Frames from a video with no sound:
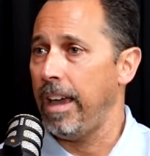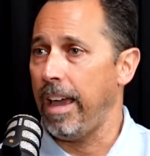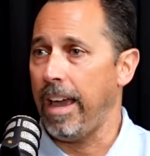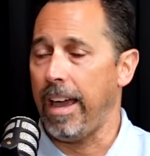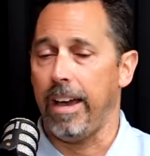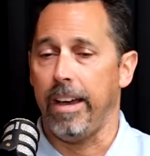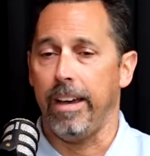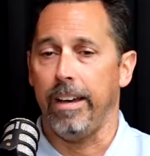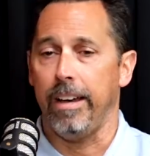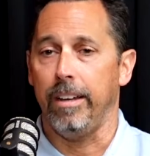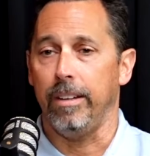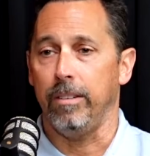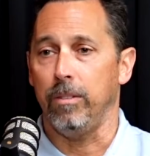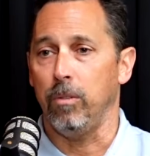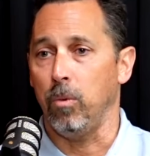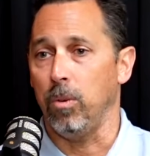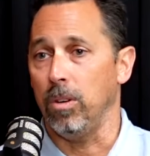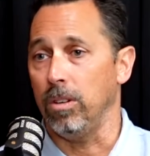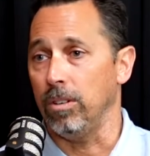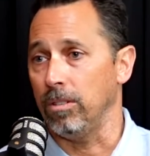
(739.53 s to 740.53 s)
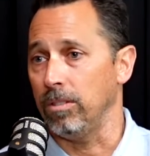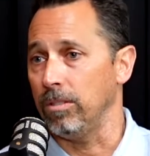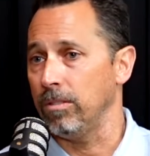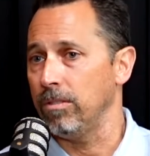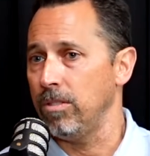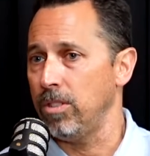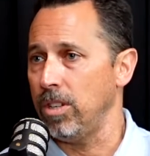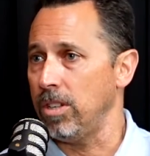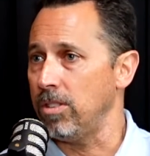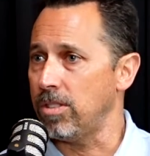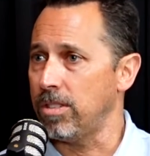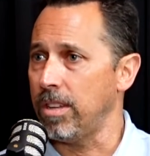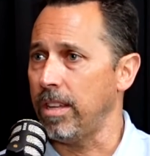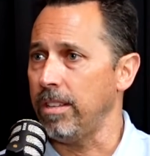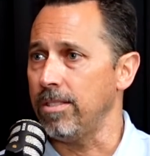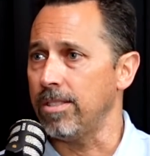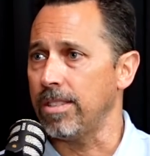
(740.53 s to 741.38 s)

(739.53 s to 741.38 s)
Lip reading: and will just sit in